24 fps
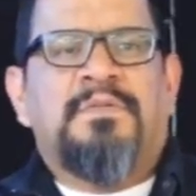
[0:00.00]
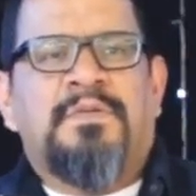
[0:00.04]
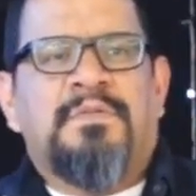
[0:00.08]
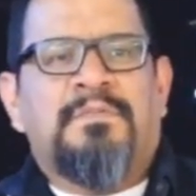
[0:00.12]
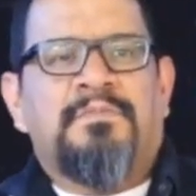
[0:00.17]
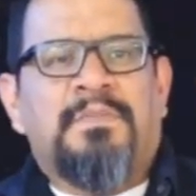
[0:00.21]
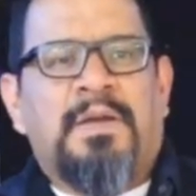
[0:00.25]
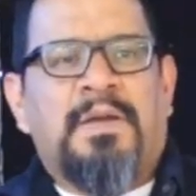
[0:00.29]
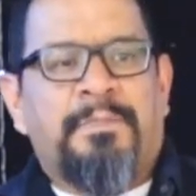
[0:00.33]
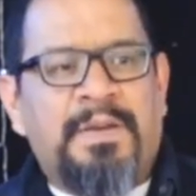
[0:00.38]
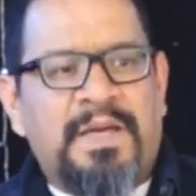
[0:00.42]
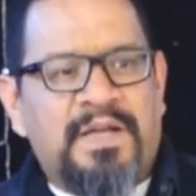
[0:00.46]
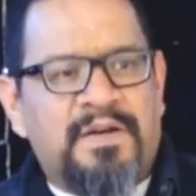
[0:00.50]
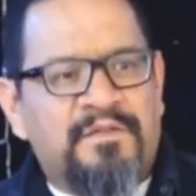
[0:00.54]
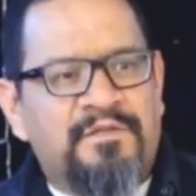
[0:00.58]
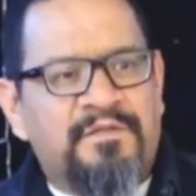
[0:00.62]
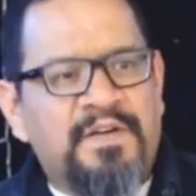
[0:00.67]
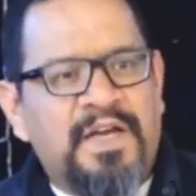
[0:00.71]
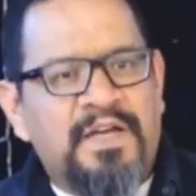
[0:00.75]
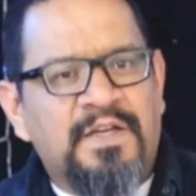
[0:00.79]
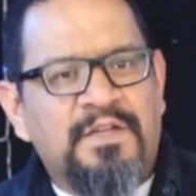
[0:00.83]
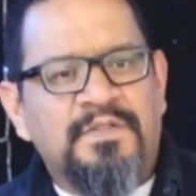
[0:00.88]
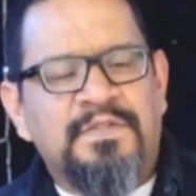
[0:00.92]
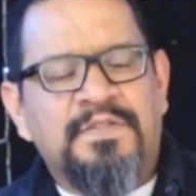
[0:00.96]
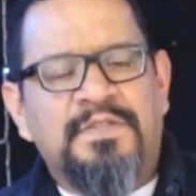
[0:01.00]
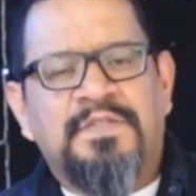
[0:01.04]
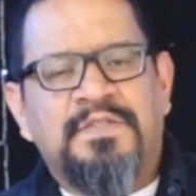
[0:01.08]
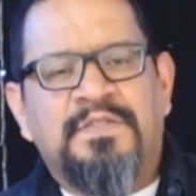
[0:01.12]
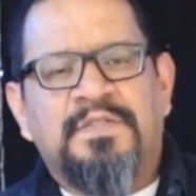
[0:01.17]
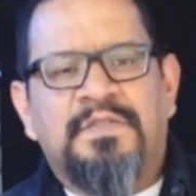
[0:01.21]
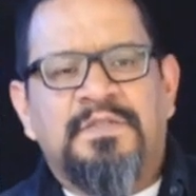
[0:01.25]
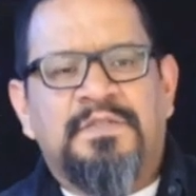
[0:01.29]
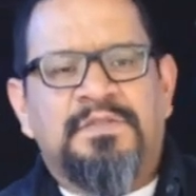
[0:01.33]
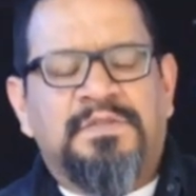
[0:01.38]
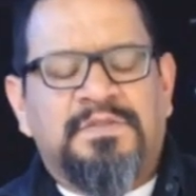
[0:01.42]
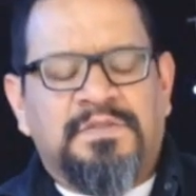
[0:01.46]
by pedophiles,
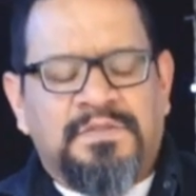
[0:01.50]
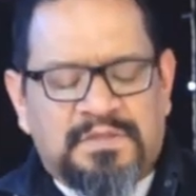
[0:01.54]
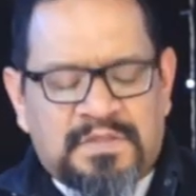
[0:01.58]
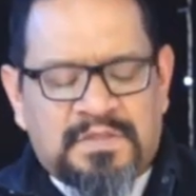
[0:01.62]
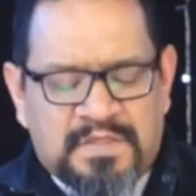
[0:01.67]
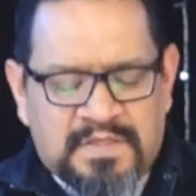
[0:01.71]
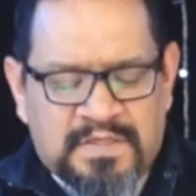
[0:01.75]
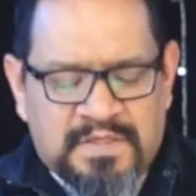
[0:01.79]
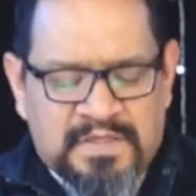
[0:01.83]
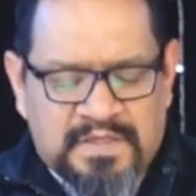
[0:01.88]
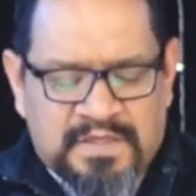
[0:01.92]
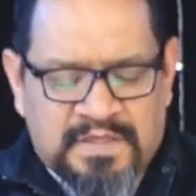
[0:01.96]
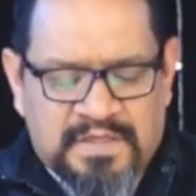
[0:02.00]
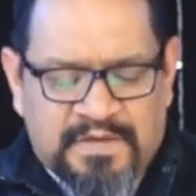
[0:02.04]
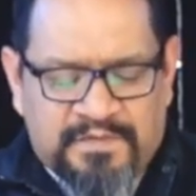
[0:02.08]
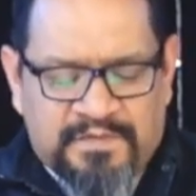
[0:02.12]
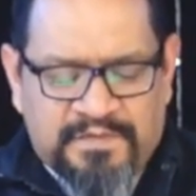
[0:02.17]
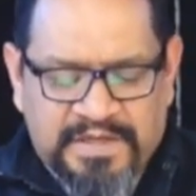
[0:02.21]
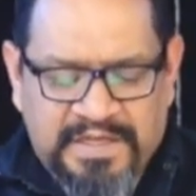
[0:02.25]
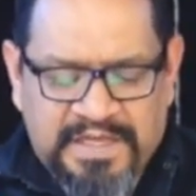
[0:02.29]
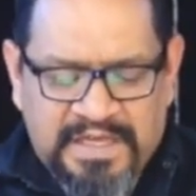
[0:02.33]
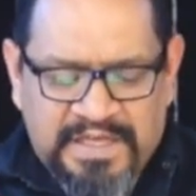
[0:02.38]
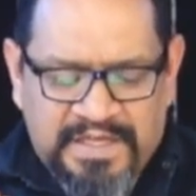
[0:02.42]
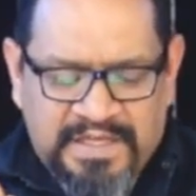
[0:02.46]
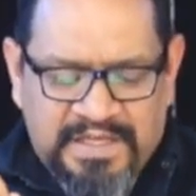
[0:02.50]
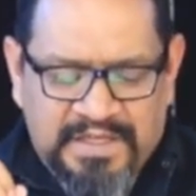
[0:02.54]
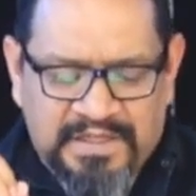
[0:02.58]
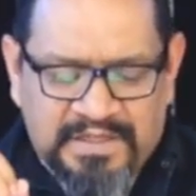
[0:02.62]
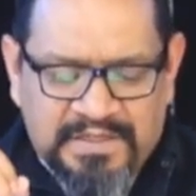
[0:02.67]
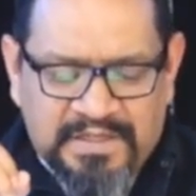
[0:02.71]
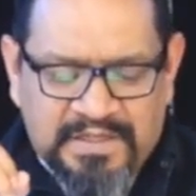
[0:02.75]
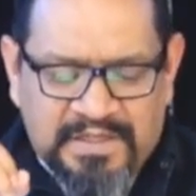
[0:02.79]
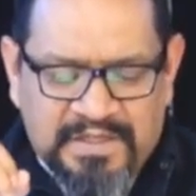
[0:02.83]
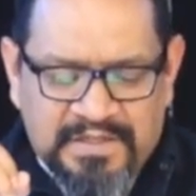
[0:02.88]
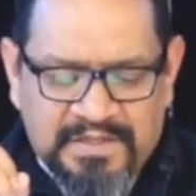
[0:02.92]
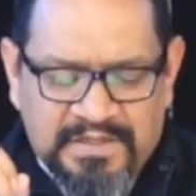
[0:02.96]
if they're getting
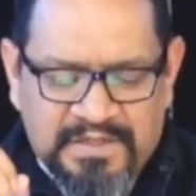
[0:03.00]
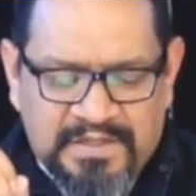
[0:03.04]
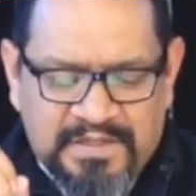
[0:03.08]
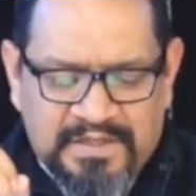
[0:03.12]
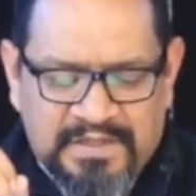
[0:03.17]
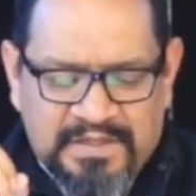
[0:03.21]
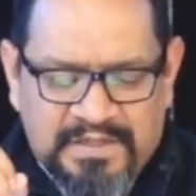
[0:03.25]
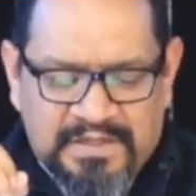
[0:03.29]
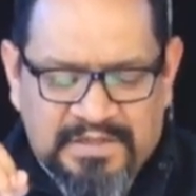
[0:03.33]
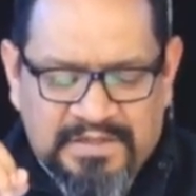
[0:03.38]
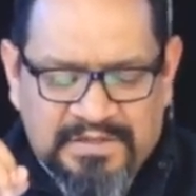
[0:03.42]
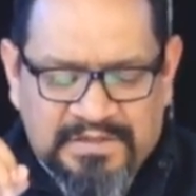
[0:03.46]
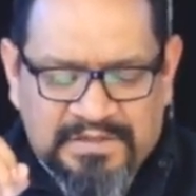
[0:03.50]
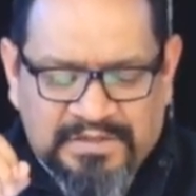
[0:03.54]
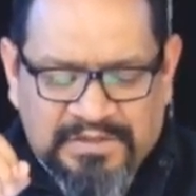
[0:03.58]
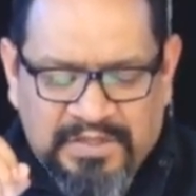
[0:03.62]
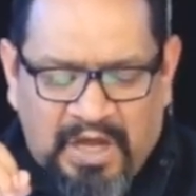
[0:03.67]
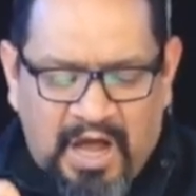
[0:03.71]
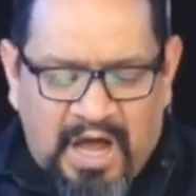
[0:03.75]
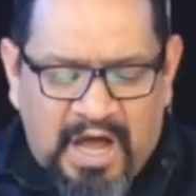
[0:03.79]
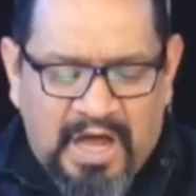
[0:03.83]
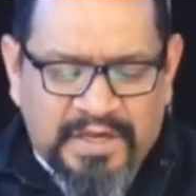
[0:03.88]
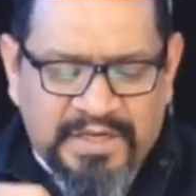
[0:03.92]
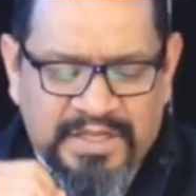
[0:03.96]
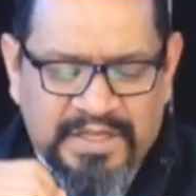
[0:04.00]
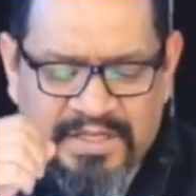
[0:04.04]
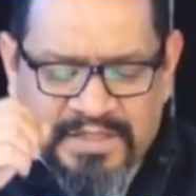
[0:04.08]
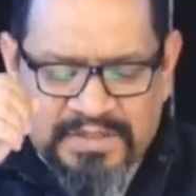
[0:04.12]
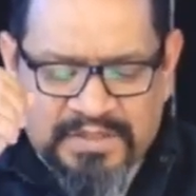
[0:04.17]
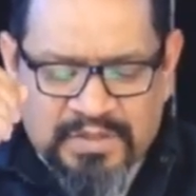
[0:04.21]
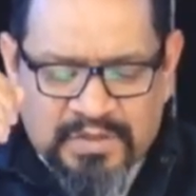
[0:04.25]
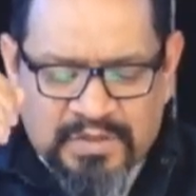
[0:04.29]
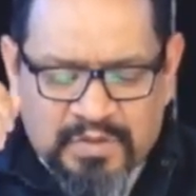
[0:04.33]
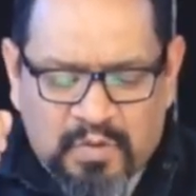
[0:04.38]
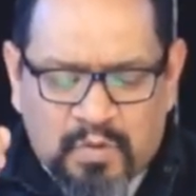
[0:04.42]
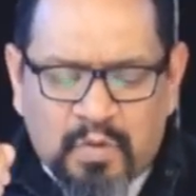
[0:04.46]
taught in
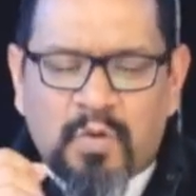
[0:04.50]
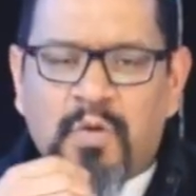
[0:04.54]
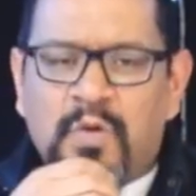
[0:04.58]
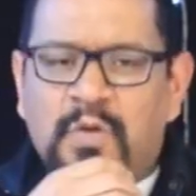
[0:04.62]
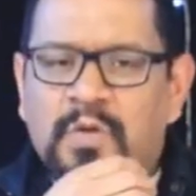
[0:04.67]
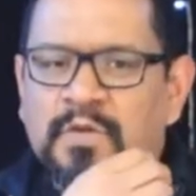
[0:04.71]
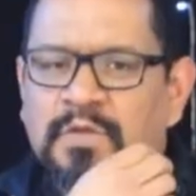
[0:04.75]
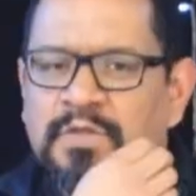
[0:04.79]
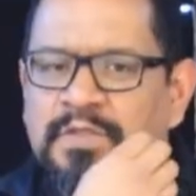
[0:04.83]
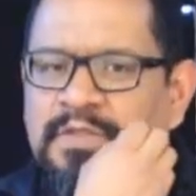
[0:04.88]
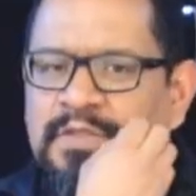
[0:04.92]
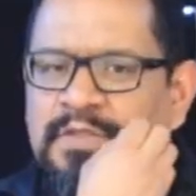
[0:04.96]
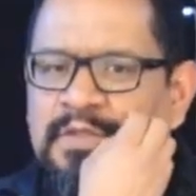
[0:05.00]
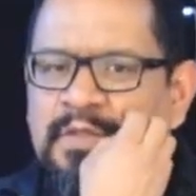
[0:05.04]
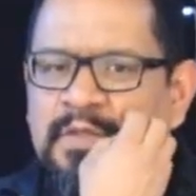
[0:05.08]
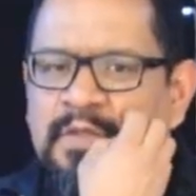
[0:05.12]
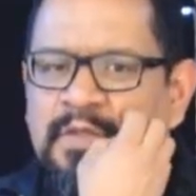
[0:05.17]
schools